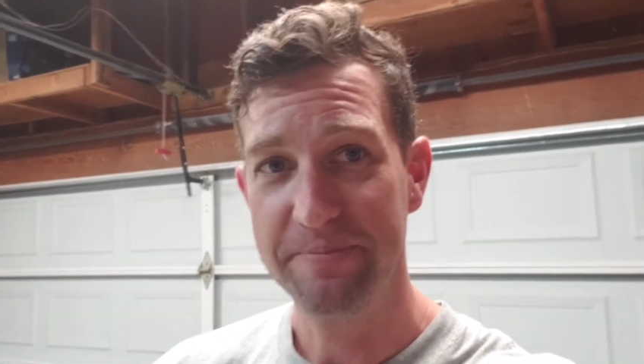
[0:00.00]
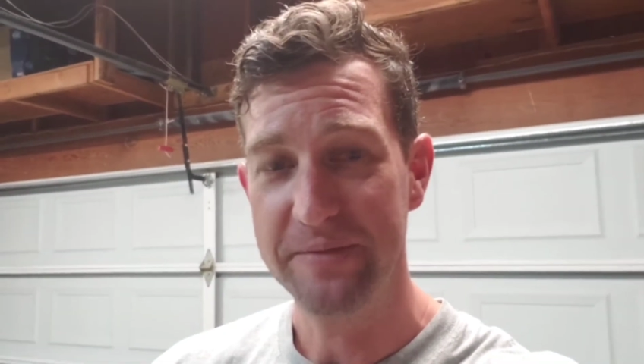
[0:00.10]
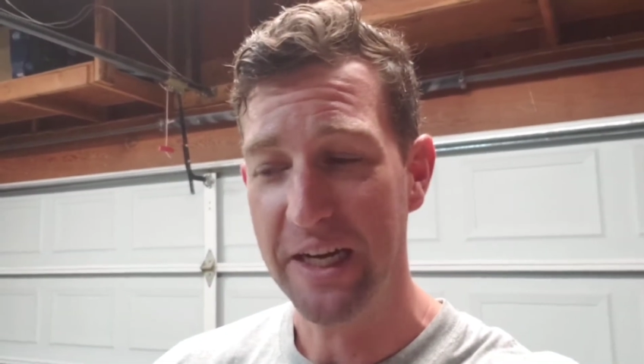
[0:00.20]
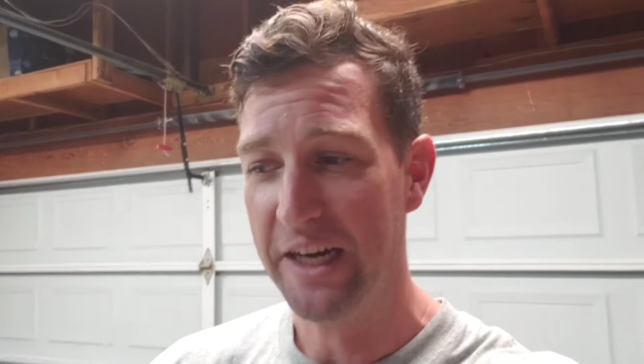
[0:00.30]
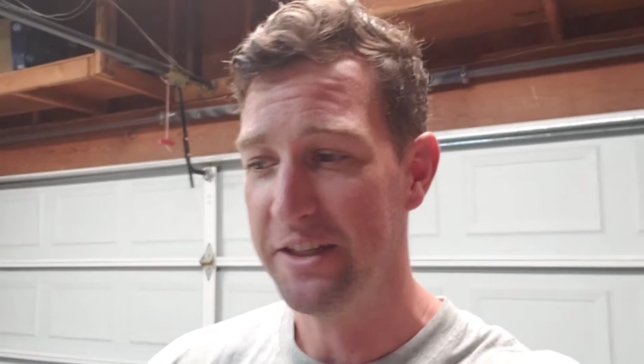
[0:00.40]

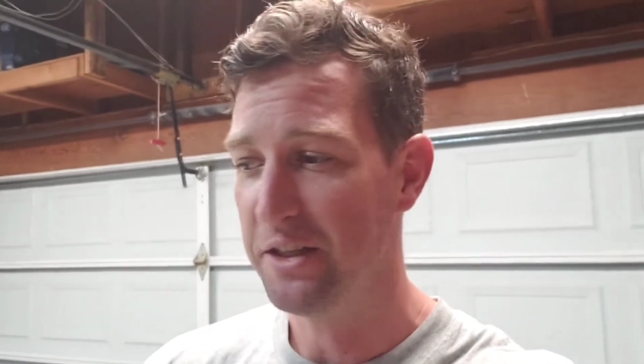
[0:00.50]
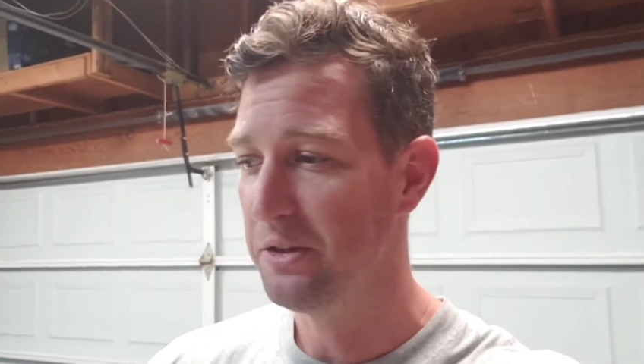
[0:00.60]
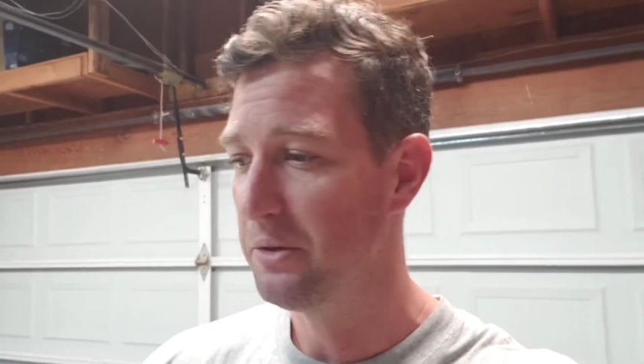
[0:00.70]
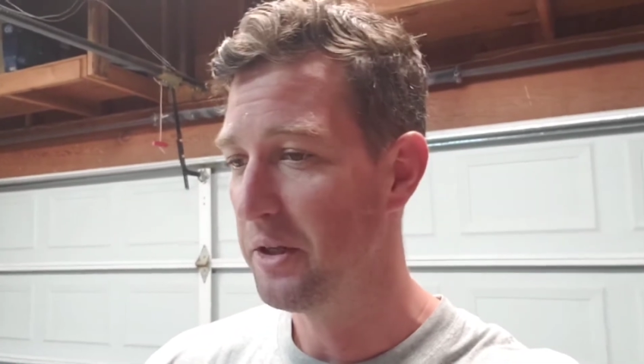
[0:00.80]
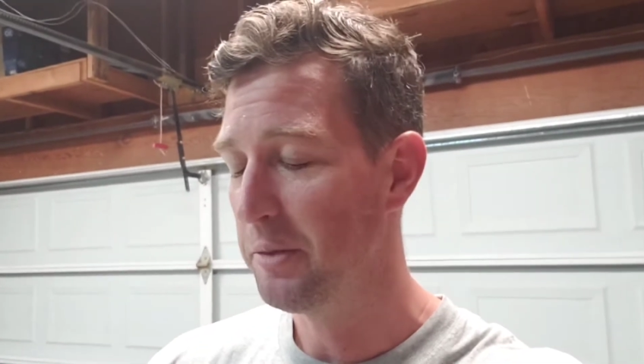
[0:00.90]
I got done doing
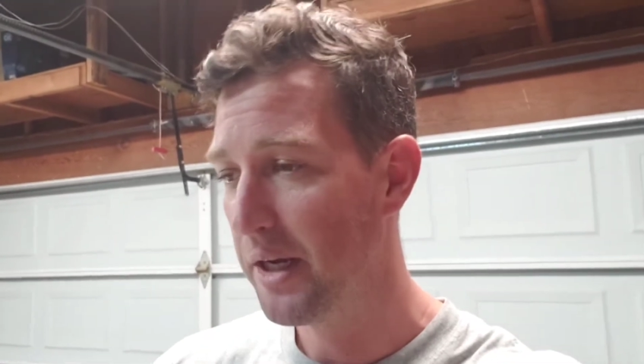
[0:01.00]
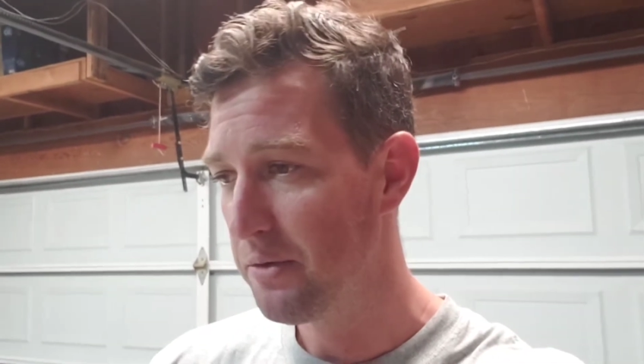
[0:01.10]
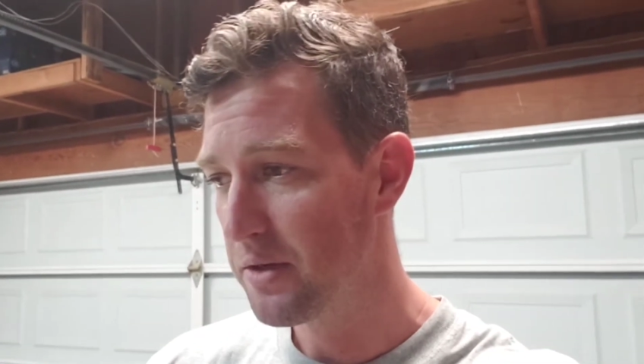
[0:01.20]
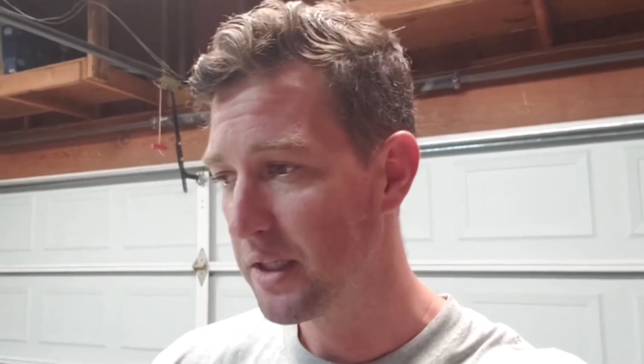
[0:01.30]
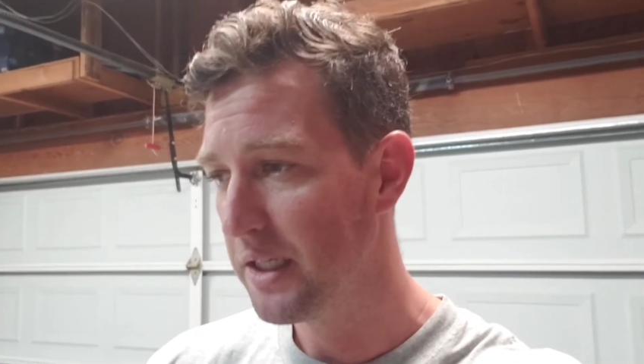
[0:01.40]
all the paint
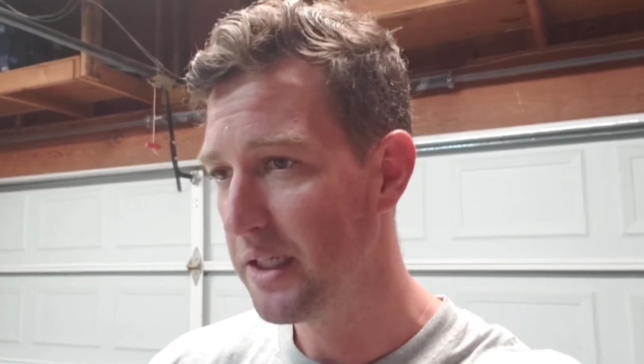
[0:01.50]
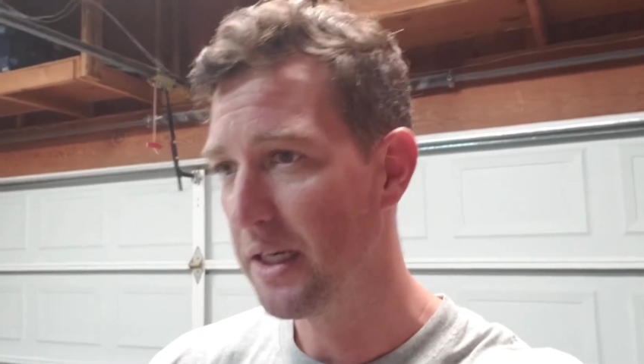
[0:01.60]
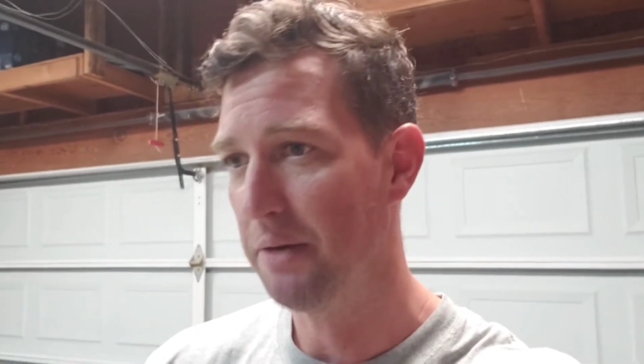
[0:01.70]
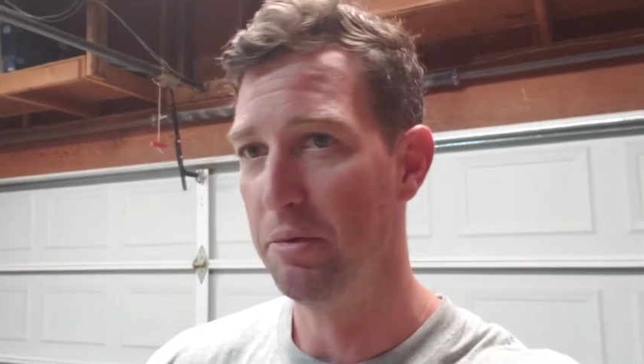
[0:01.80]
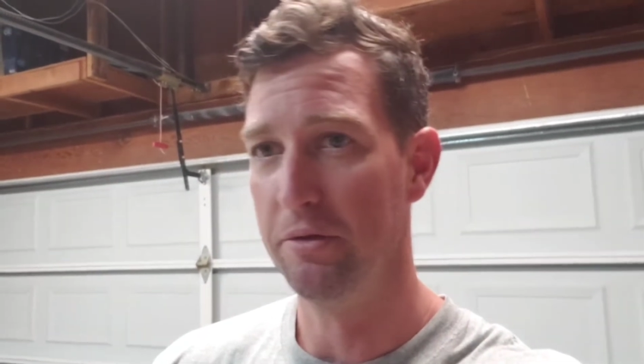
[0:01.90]
work. I
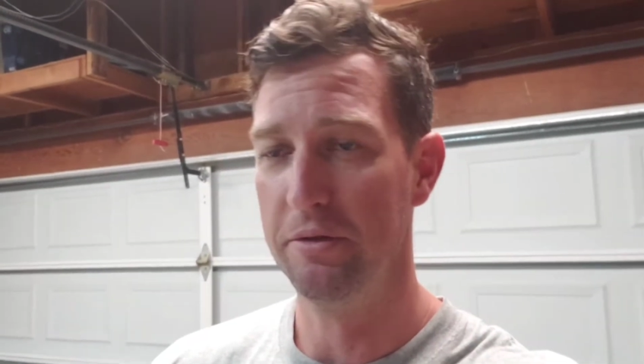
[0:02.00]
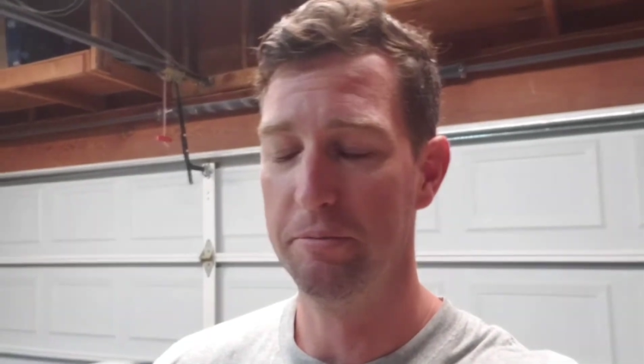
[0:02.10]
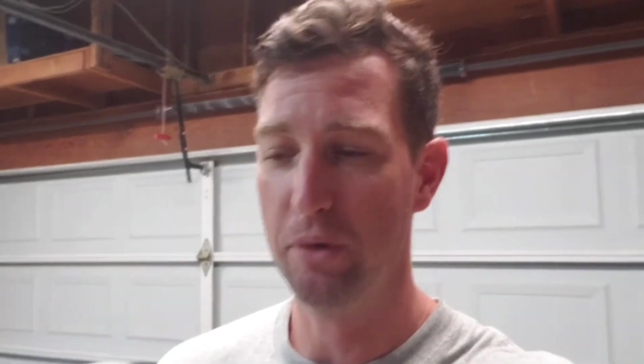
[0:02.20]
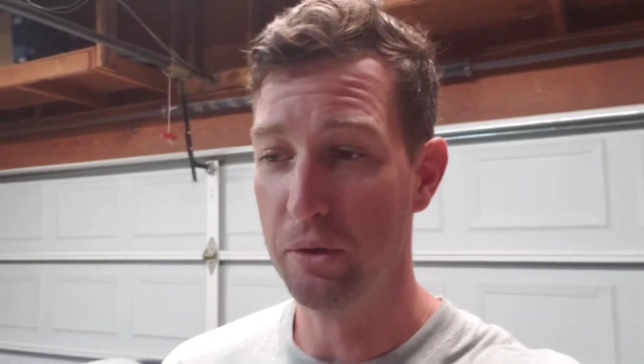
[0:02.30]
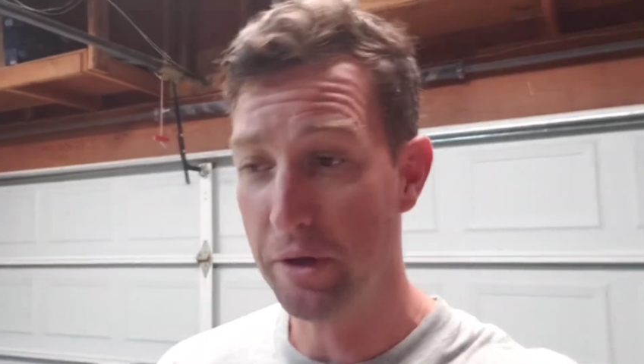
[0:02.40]
pulled